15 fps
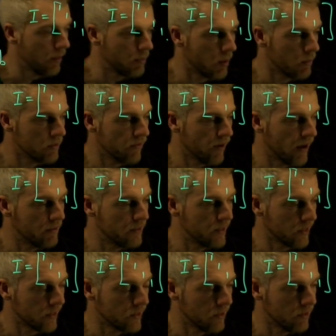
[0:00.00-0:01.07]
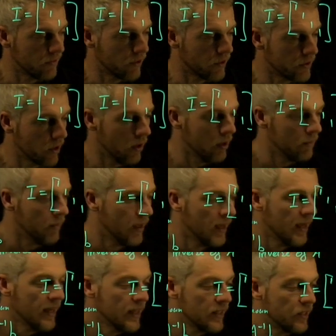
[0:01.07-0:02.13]
becomes 5, 6 of this first column.
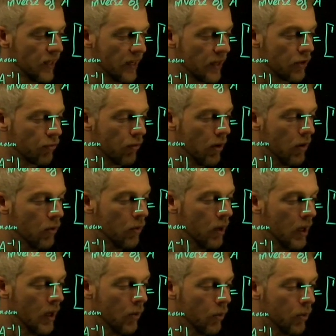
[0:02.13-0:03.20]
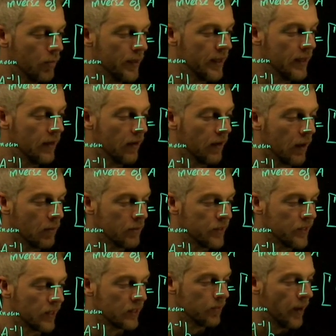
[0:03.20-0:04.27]
Second row will be um,
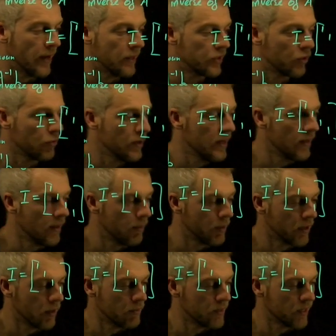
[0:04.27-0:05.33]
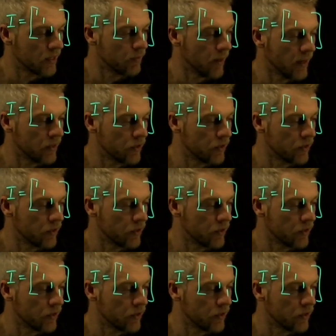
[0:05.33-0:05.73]
6 minus 3, and that becomes 6 minus